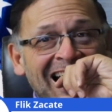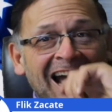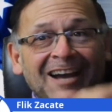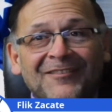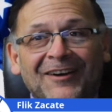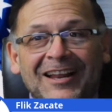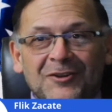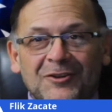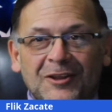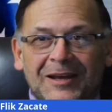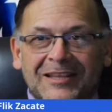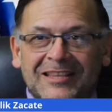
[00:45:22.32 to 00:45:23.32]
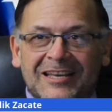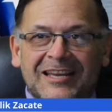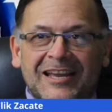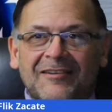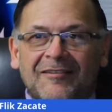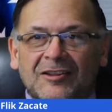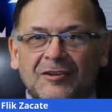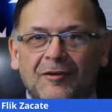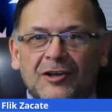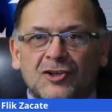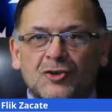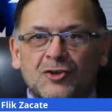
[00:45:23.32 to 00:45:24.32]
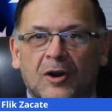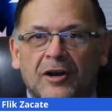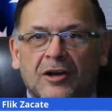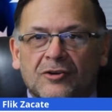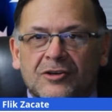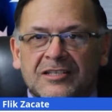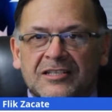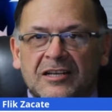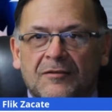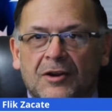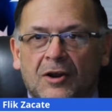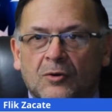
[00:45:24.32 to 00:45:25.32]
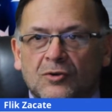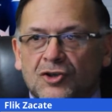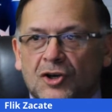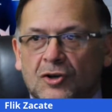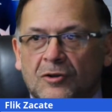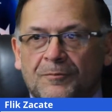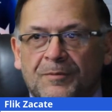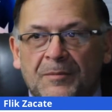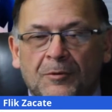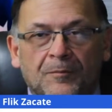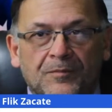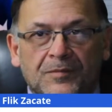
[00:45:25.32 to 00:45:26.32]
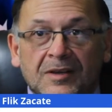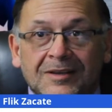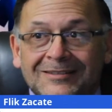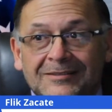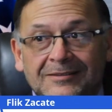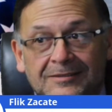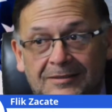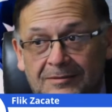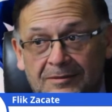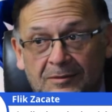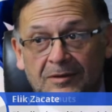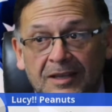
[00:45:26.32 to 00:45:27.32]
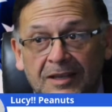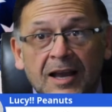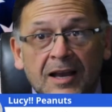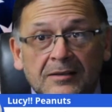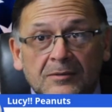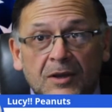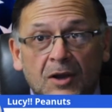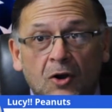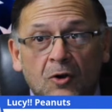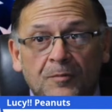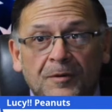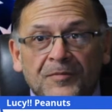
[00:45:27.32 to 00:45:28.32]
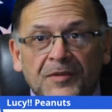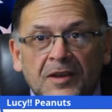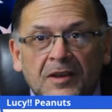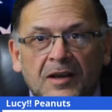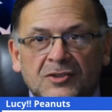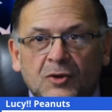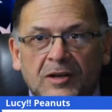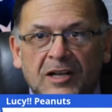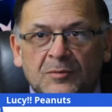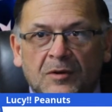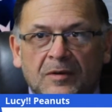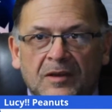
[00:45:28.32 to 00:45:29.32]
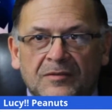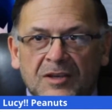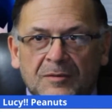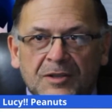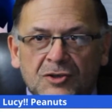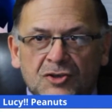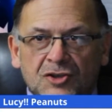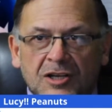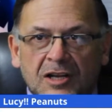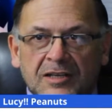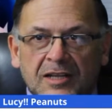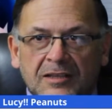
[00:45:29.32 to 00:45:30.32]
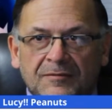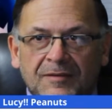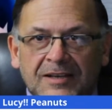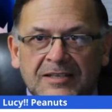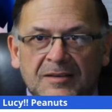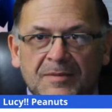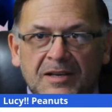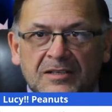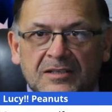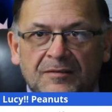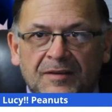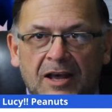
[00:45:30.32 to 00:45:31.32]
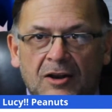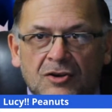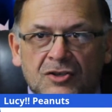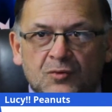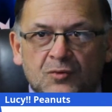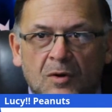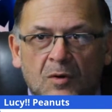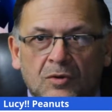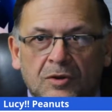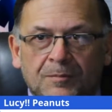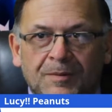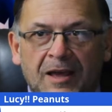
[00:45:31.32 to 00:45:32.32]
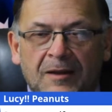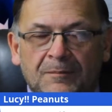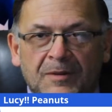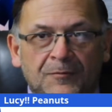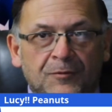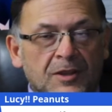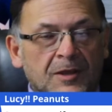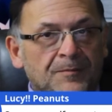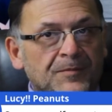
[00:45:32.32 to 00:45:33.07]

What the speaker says: Why do the right thing and give out the vouchers to our elderly and set up their own circle of people? Yeah, we hope. So, Erasmo, if some teachers cannot take the vaccine because of allergies, what will the plan be for them?